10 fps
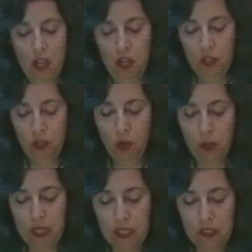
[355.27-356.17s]
so
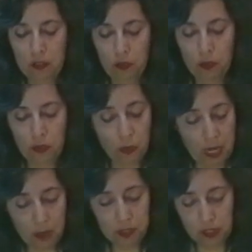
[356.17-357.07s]
when
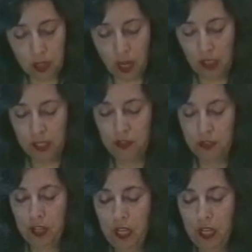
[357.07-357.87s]
I was in college,